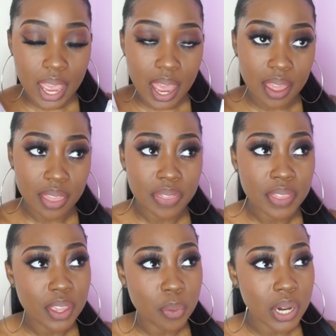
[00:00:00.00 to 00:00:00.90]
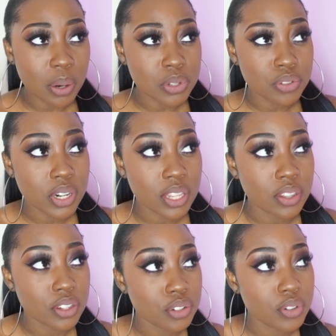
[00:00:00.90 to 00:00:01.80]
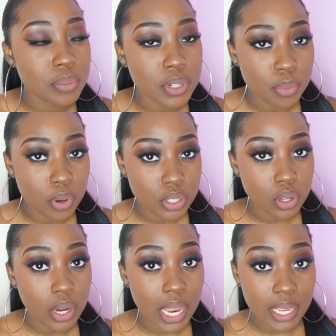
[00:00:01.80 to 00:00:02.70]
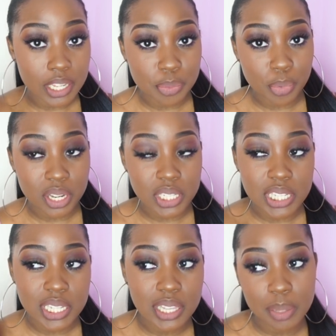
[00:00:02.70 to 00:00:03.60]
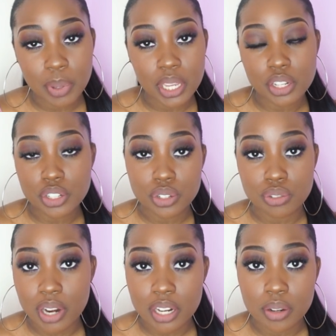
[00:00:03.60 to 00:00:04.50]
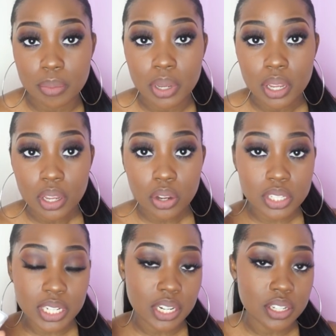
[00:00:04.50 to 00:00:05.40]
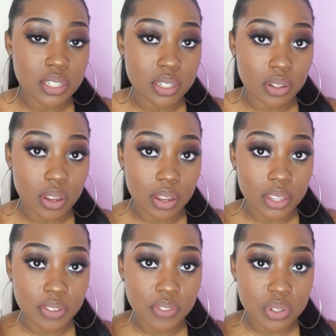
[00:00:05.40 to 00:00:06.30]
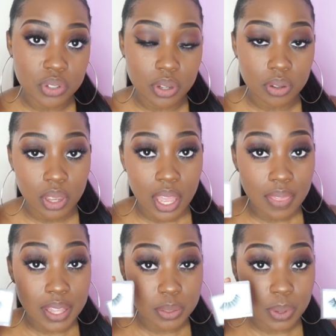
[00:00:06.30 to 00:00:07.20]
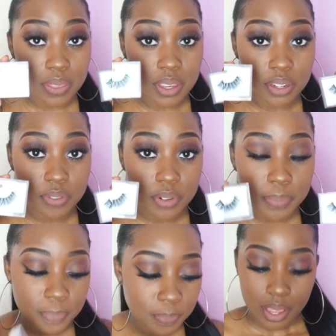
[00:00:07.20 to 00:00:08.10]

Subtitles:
I think when I was reading the description box on AliExpress, they said they pick and choose random containers to give you, so that's why they're different.